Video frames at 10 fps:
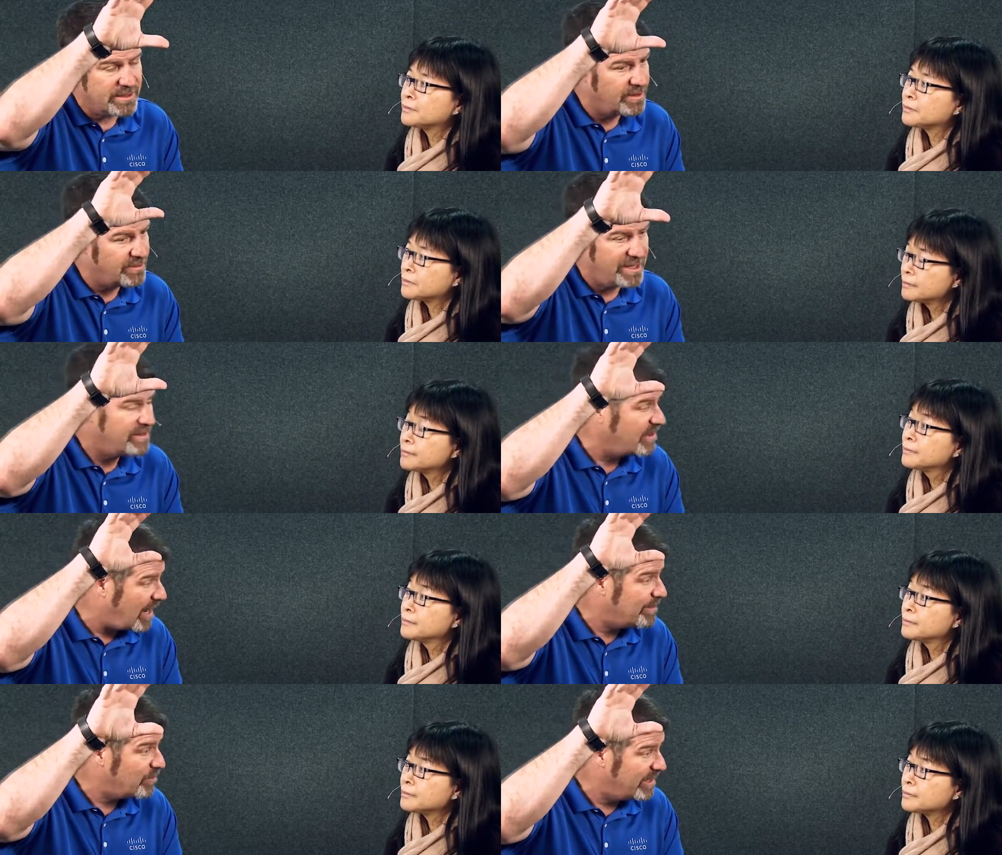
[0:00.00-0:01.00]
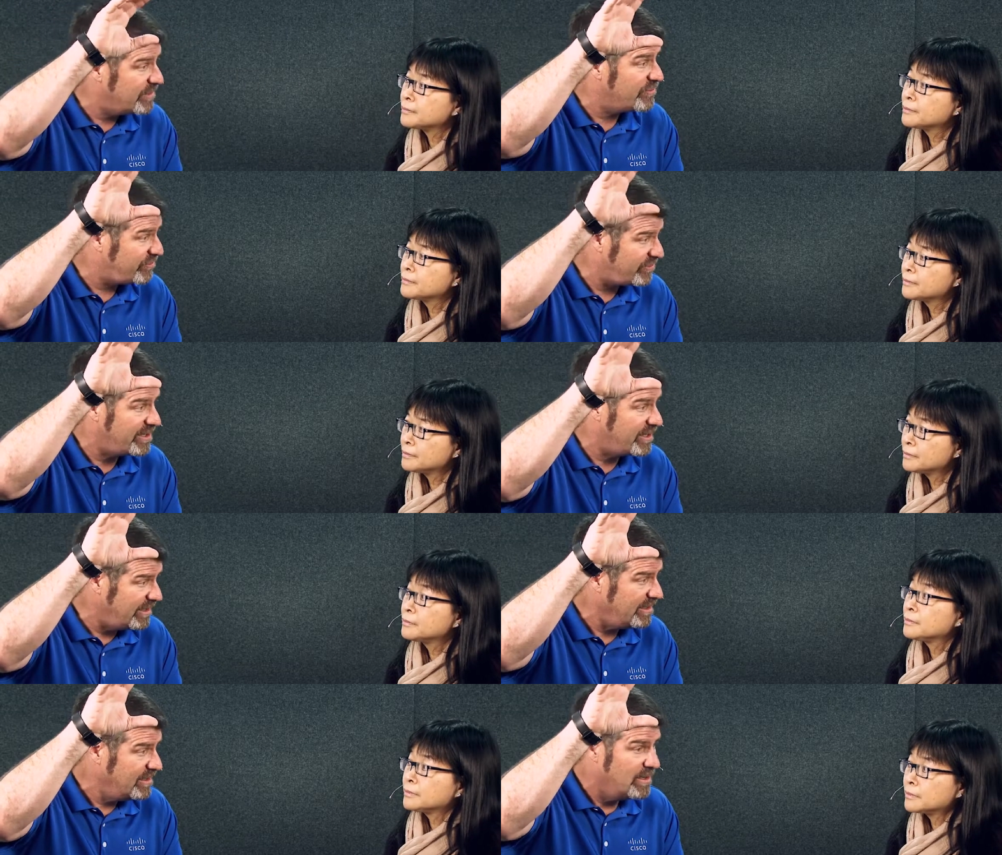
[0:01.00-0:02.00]
Speaker 1: the thing the operators
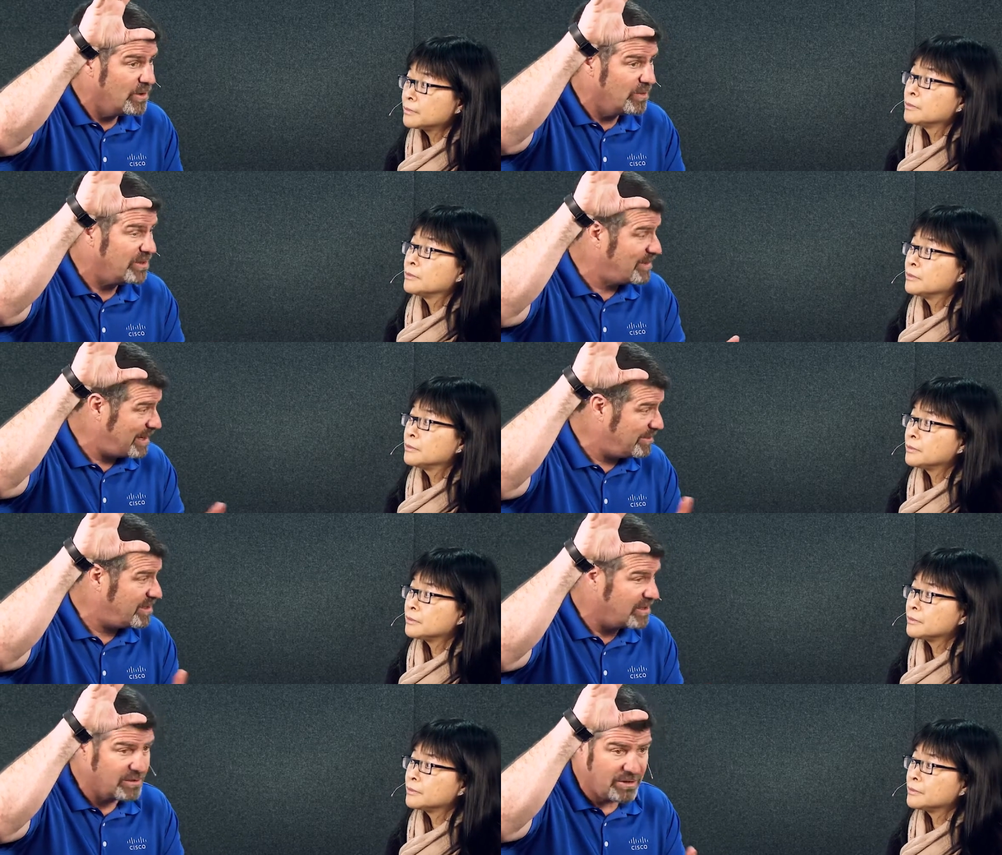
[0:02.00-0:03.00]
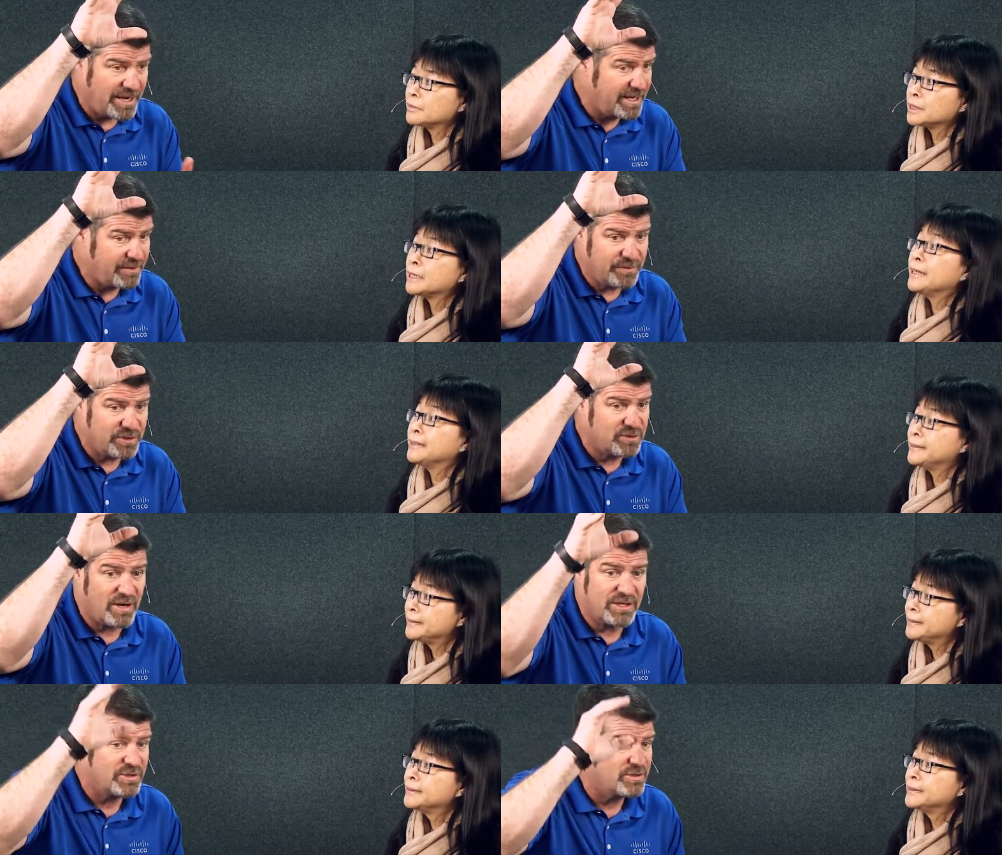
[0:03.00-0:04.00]
see with maybe the underlying
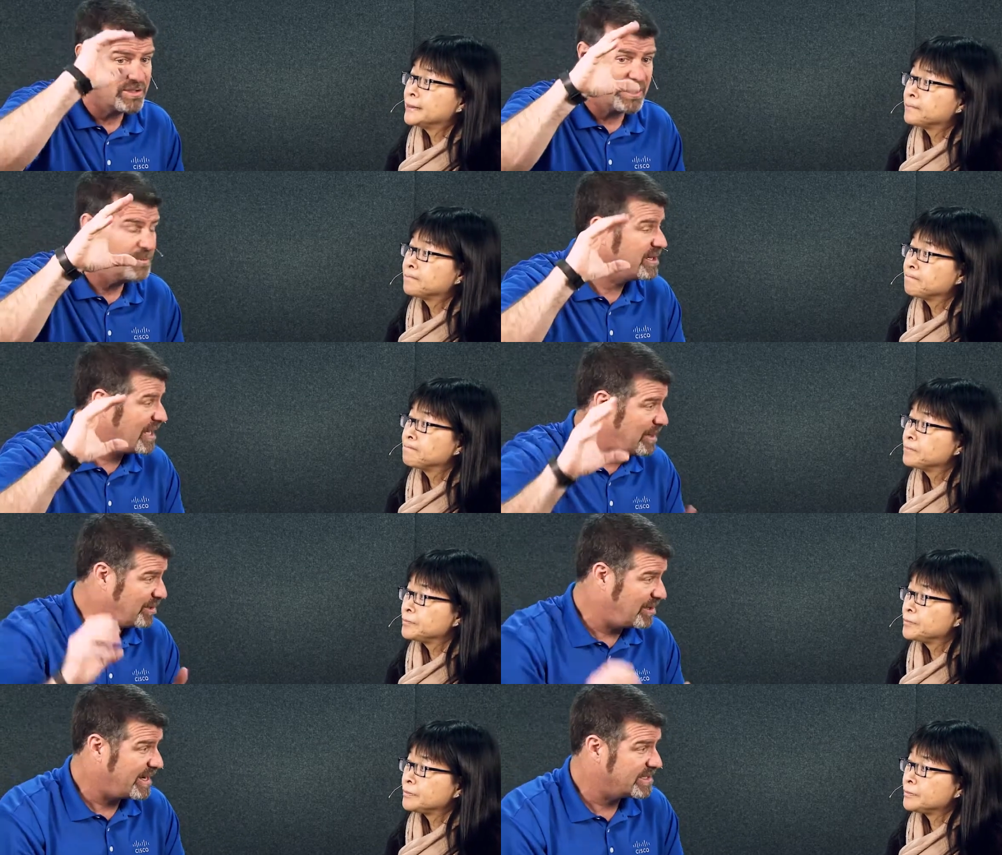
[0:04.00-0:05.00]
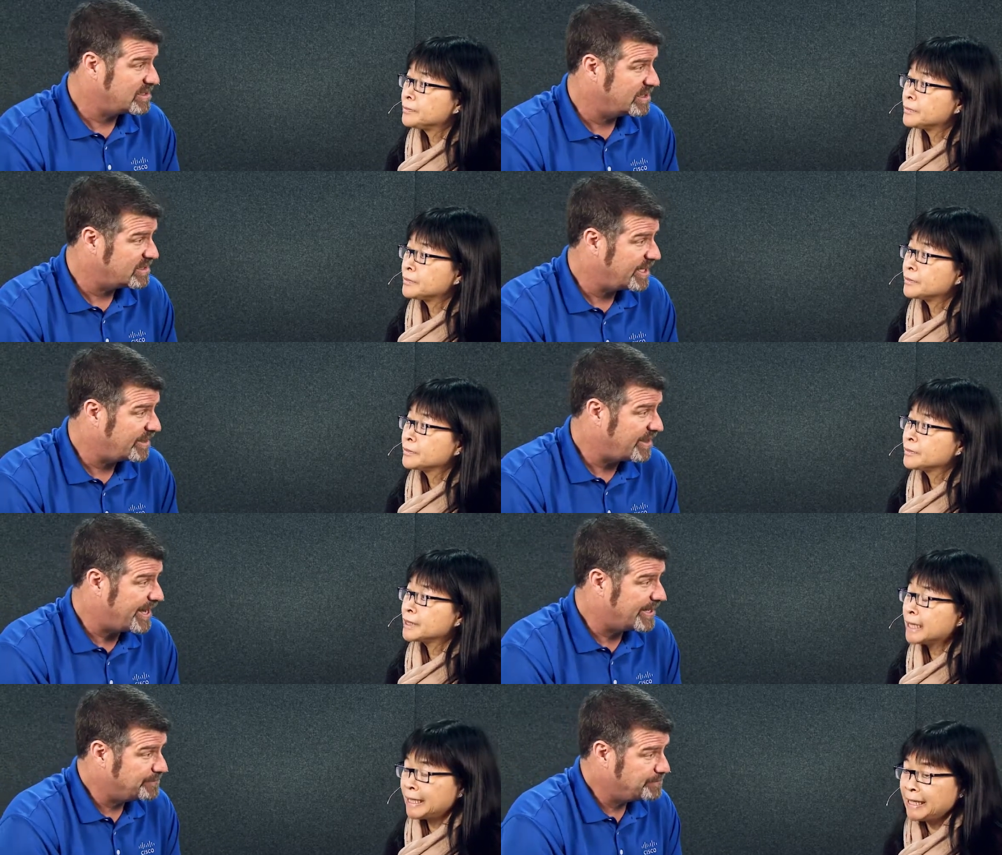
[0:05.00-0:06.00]
infrastructure and some of the APIs, things like
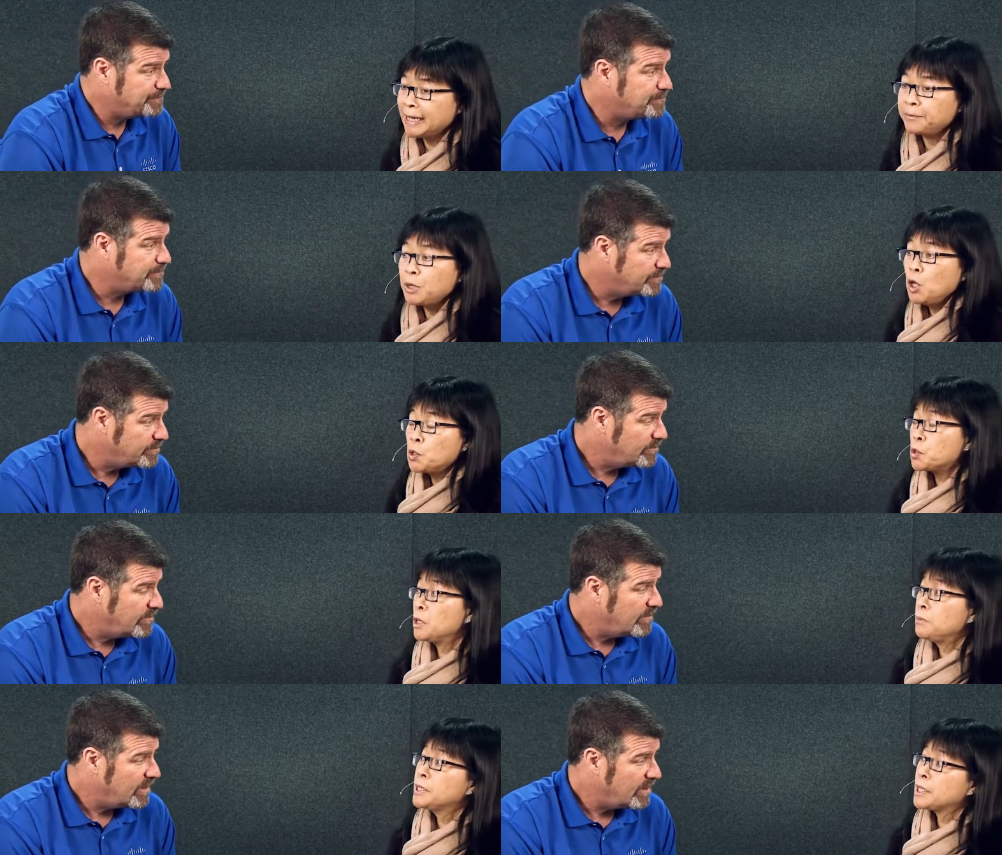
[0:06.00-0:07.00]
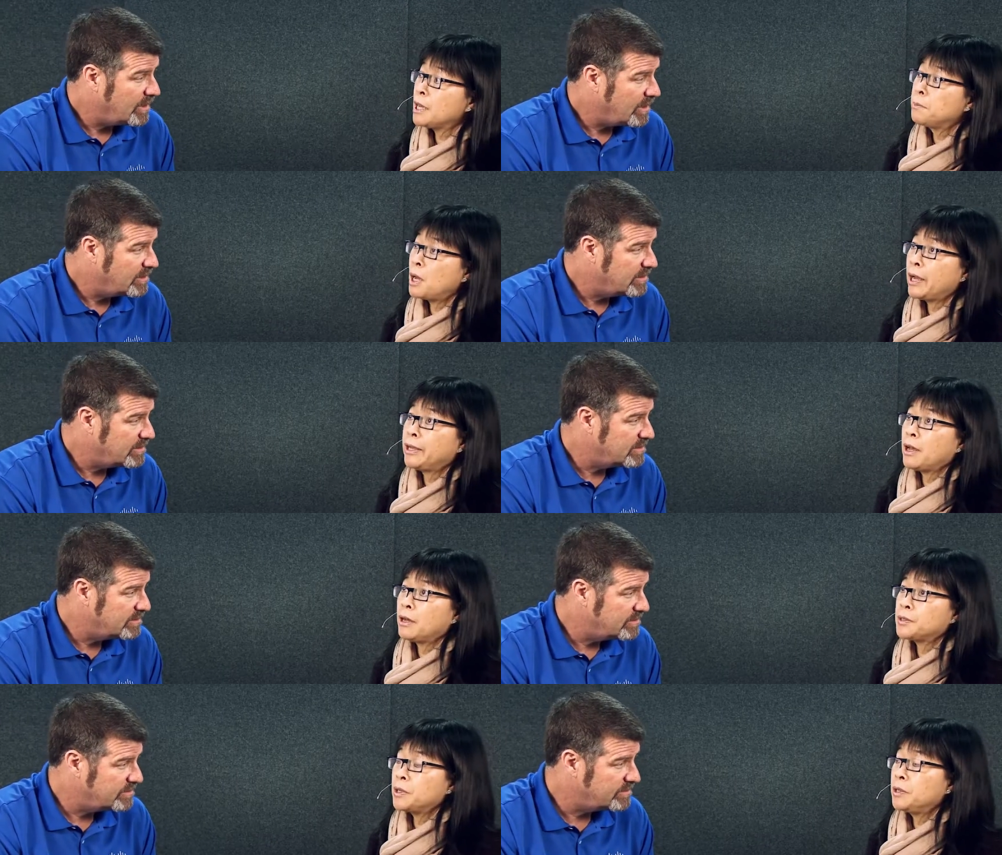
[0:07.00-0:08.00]
that.
Speaker 2: Yeah, so let me start by
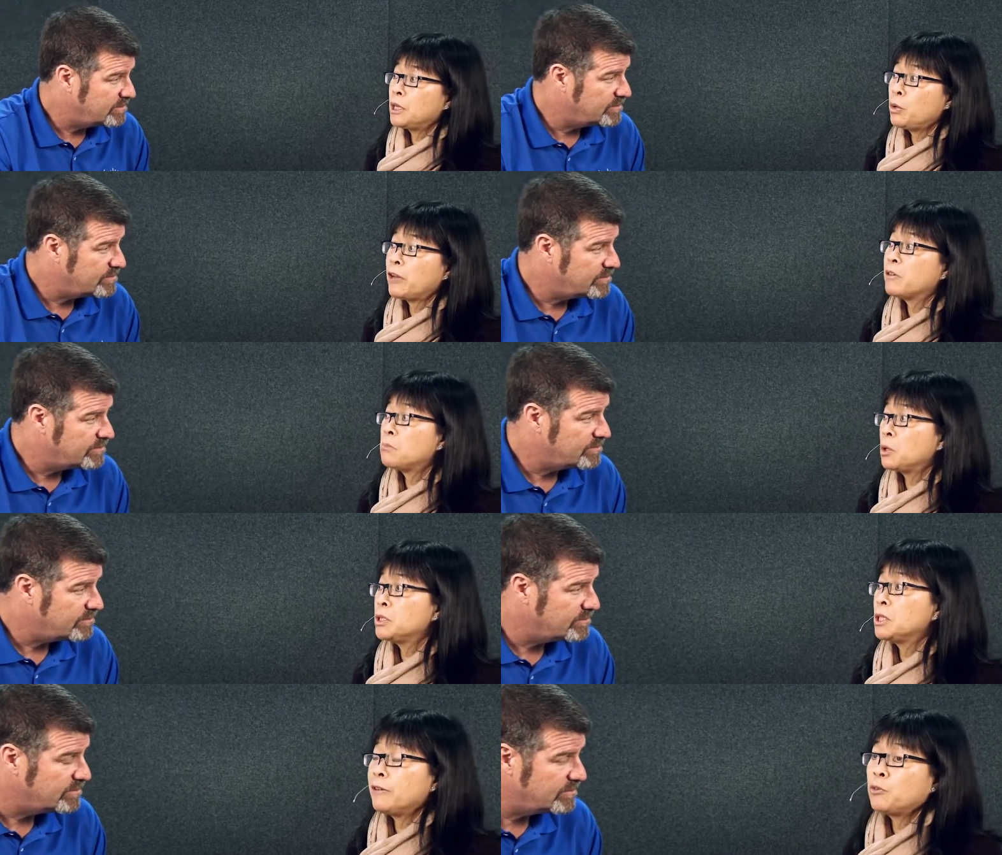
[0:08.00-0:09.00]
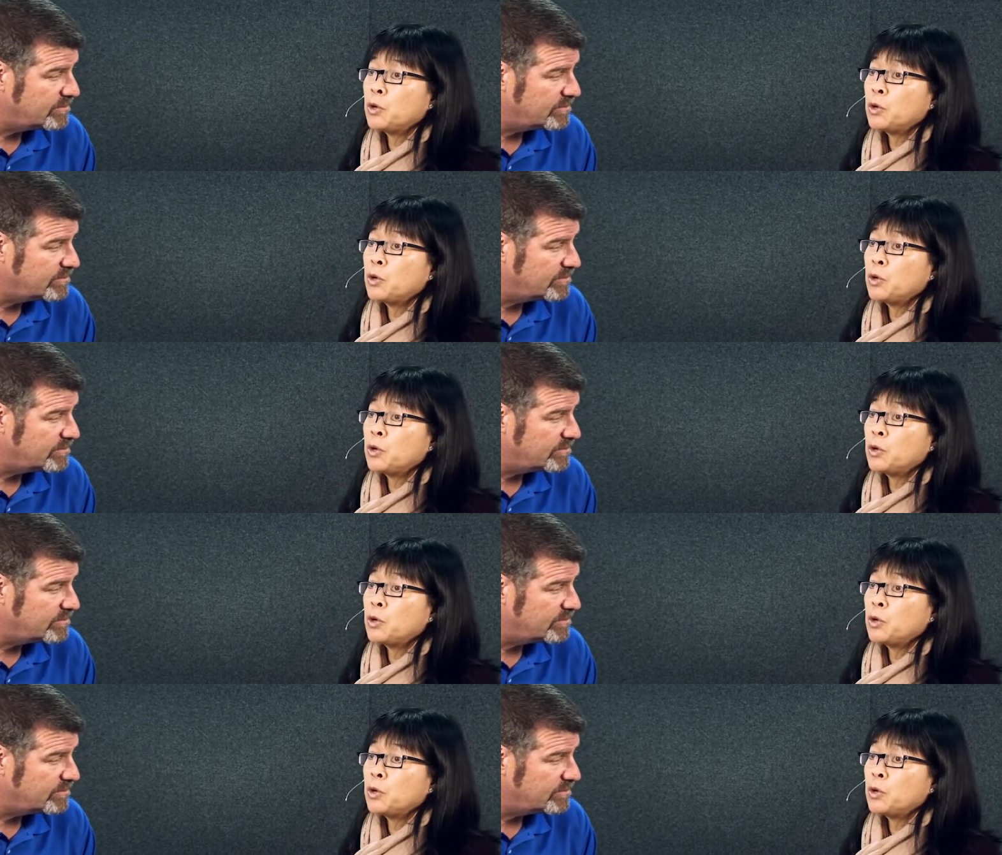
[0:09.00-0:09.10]
uh, saying that we have a multi-level